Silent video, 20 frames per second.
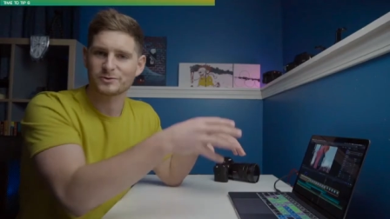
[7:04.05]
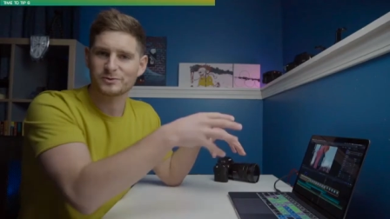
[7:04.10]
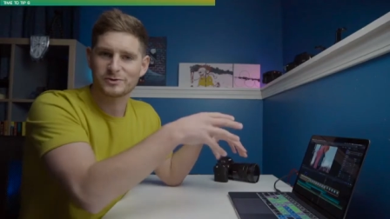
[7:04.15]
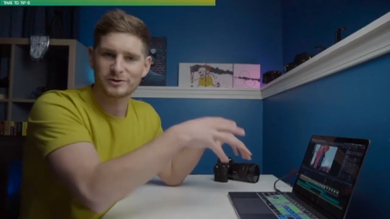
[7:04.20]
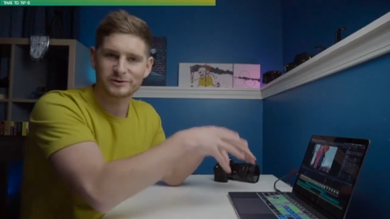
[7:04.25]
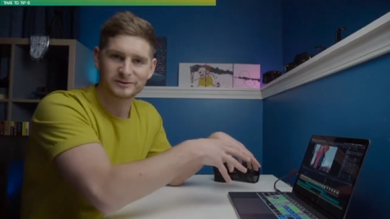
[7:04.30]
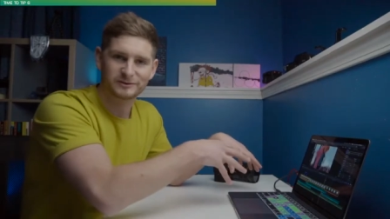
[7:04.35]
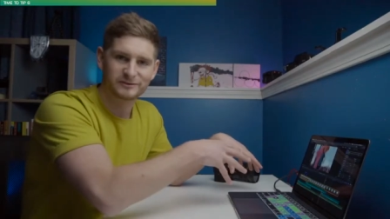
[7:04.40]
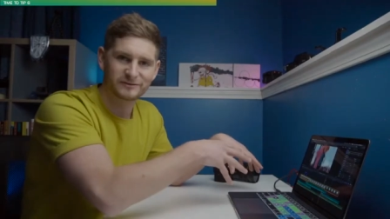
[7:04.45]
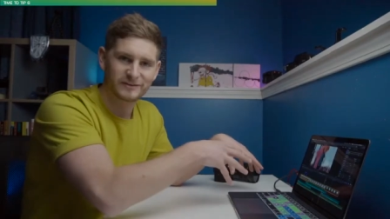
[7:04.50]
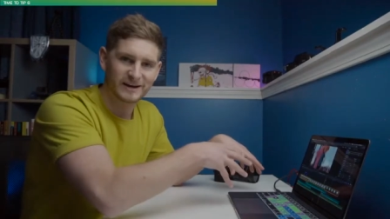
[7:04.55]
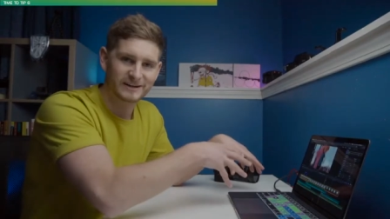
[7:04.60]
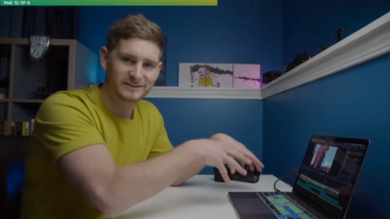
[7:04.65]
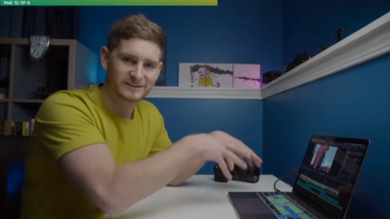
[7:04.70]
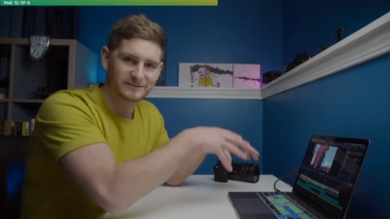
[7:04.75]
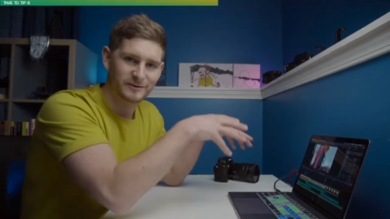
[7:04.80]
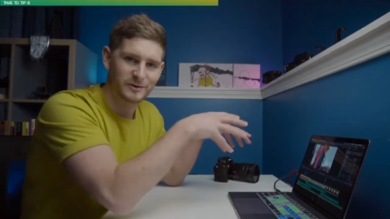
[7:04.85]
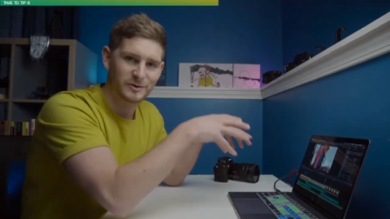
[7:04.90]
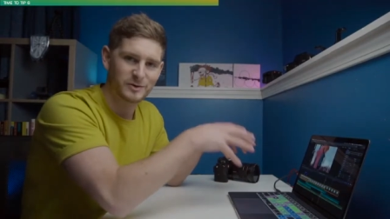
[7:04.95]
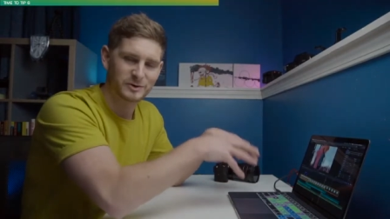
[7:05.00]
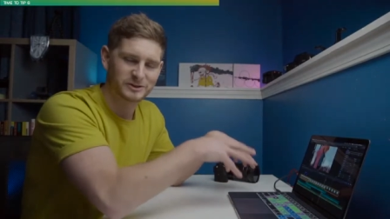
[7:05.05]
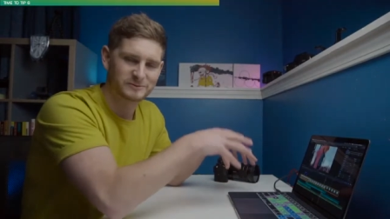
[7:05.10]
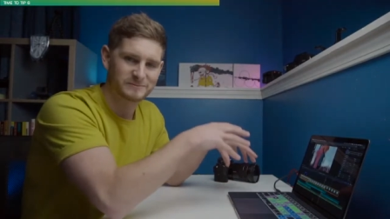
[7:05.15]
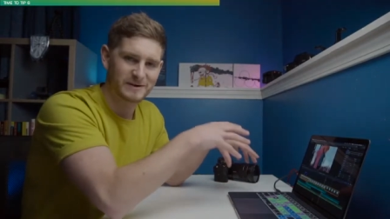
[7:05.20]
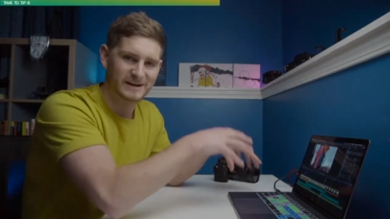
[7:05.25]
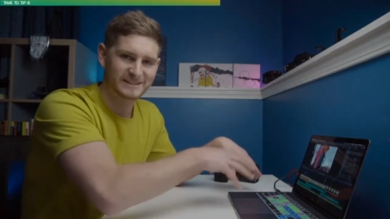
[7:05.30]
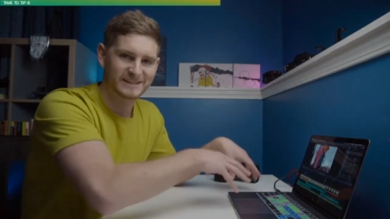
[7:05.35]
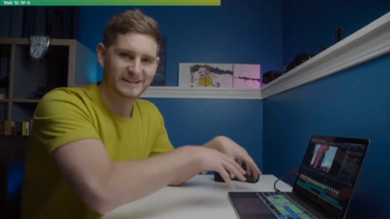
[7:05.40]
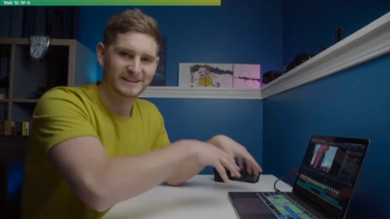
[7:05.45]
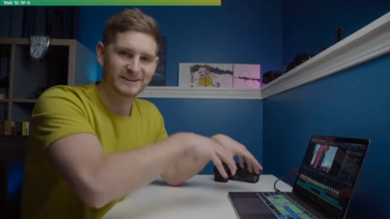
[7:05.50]
all those effects have
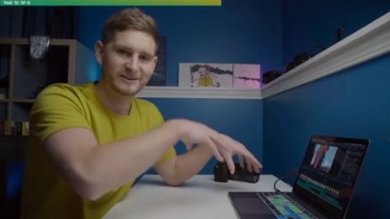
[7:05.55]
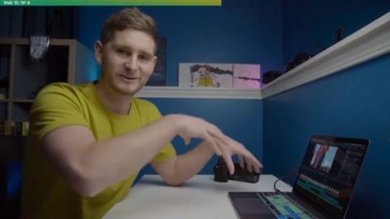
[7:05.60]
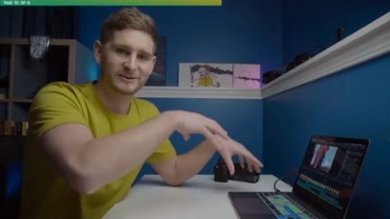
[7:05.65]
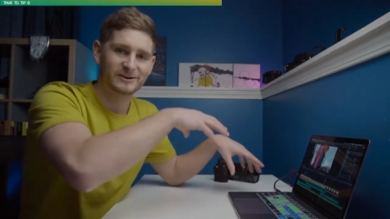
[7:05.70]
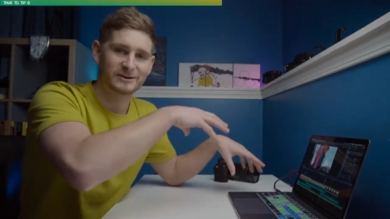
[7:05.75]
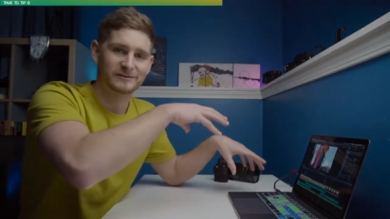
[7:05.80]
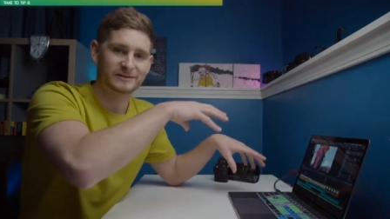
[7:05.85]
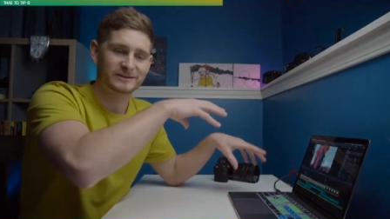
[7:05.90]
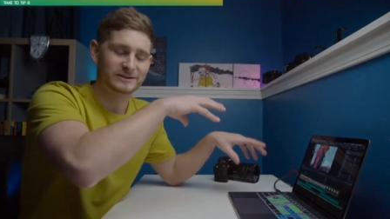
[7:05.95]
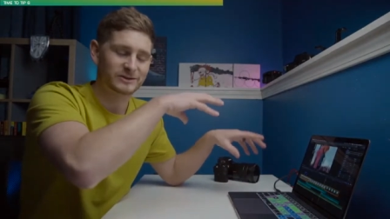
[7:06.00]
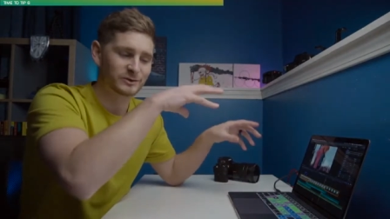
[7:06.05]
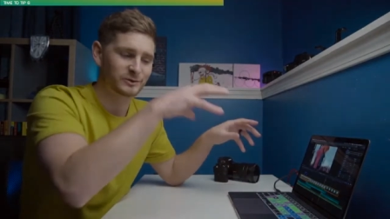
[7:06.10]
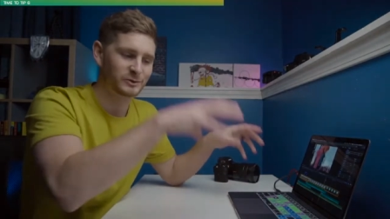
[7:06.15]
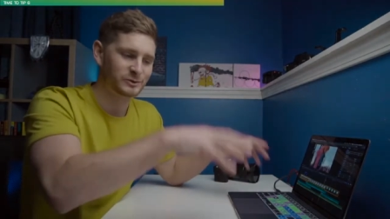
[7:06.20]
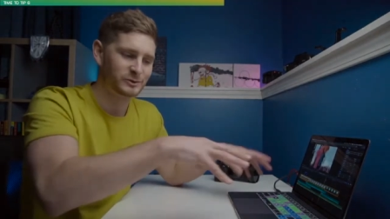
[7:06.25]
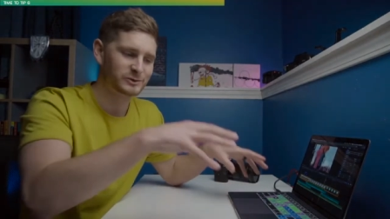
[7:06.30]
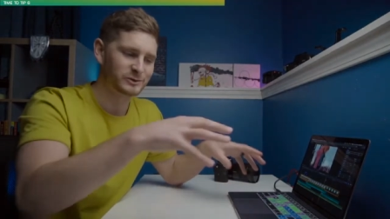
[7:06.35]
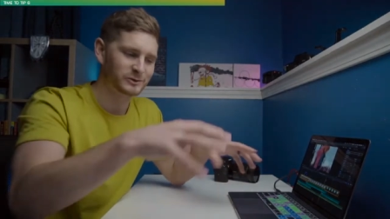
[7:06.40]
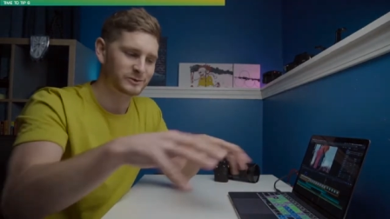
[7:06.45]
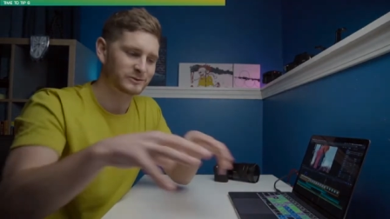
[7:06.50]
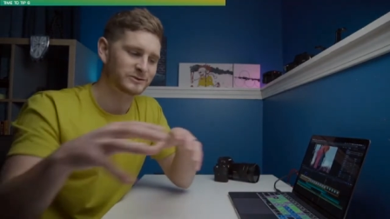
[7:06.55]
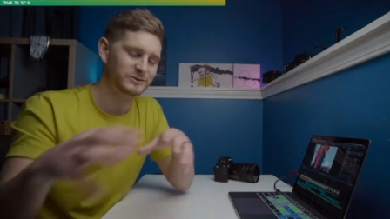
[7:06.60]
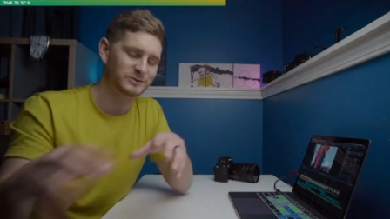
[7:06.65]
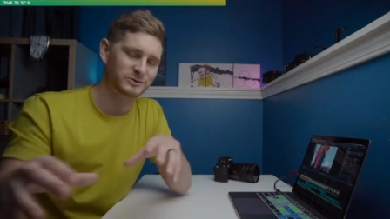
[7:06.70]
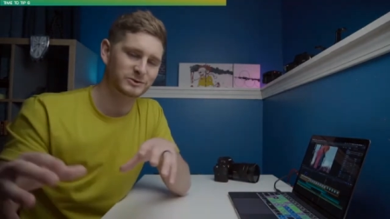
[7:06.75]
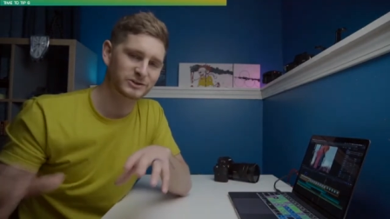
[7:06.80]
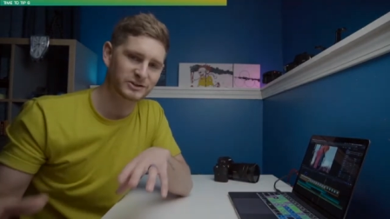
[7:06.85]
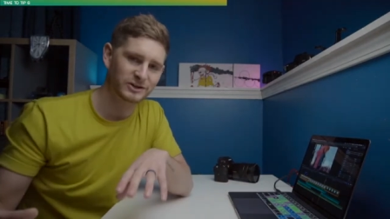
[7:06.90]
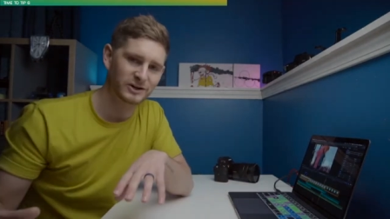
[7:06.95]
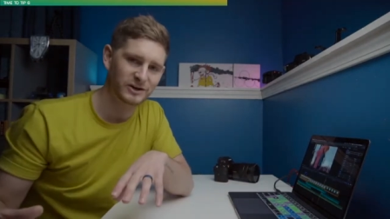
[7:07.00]
automatically gone over to all your new
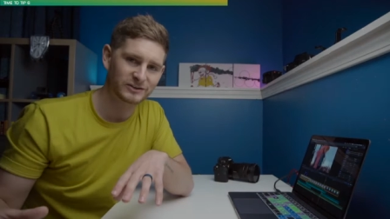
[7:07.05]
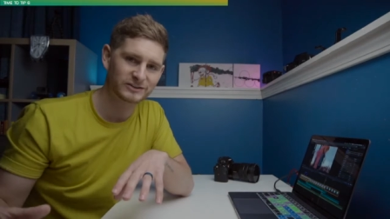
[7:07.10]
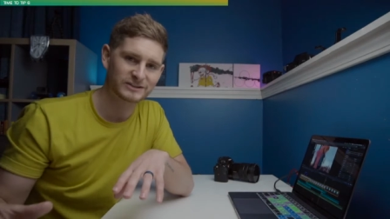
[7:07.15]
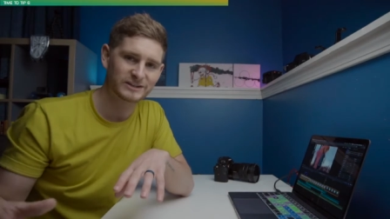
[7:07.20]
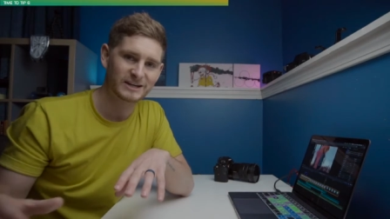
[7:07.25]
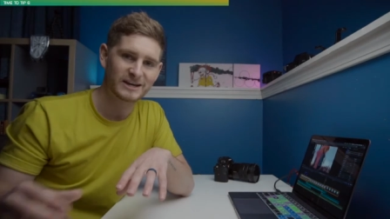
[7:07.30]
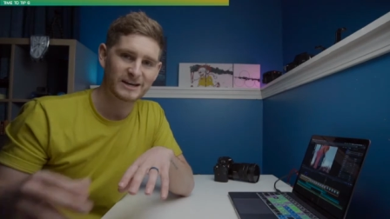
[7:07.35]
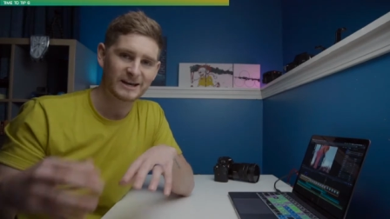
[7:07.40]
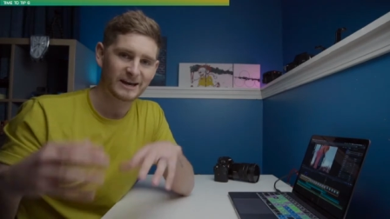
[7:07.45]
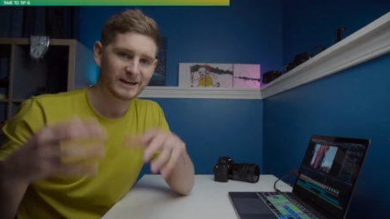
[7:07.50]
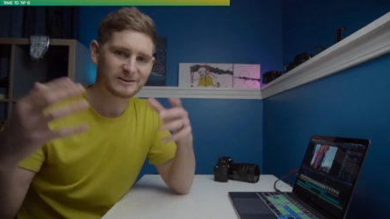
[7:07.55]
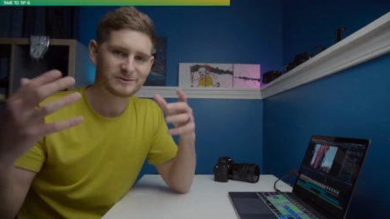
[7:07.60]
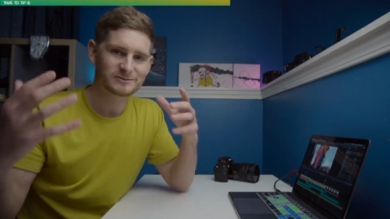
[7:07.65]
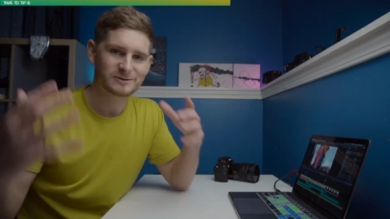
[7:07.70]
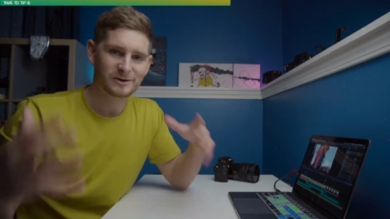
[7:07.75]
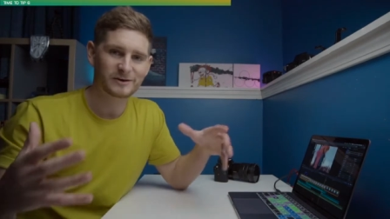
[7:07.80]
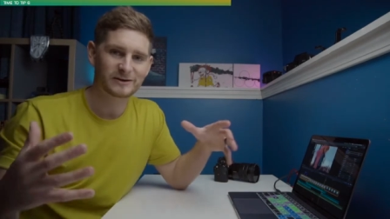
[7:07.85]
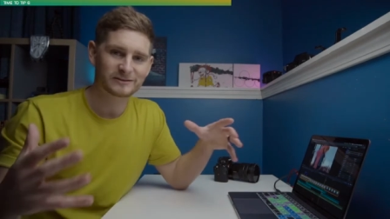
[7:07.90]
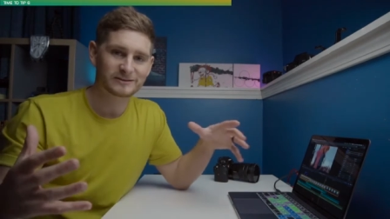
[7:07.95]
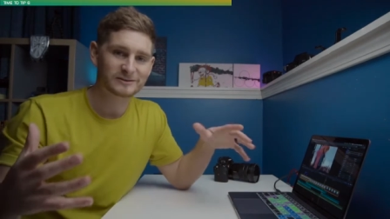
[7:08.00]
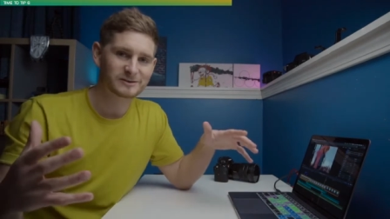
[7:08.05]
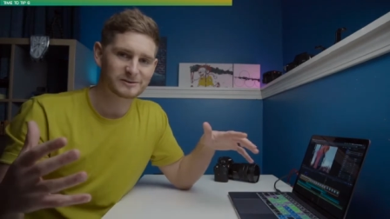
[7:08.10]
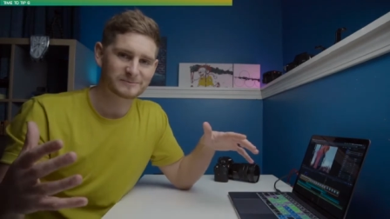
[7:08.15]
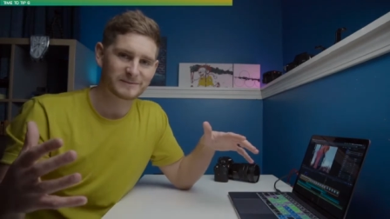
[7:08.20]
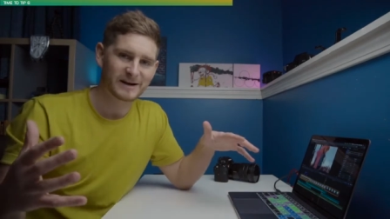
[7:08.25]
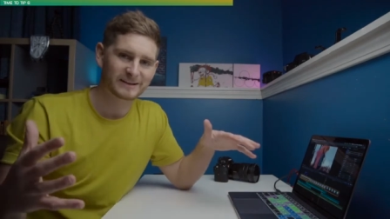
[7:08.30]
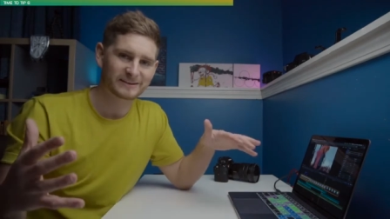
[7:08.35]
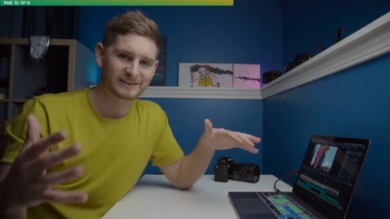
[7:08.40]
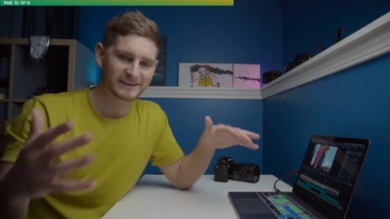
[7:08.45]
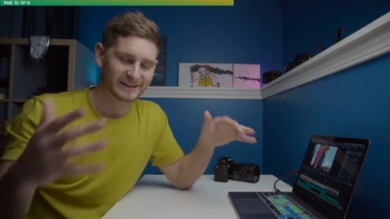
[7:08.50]
shots, and you don't have to do it
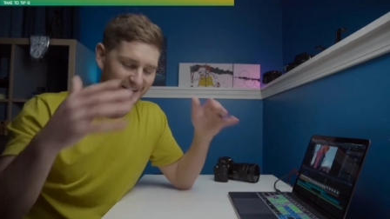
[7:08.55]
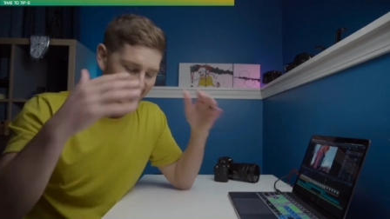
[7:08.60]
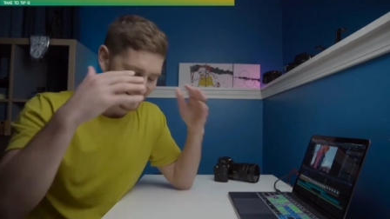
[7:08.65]
manually.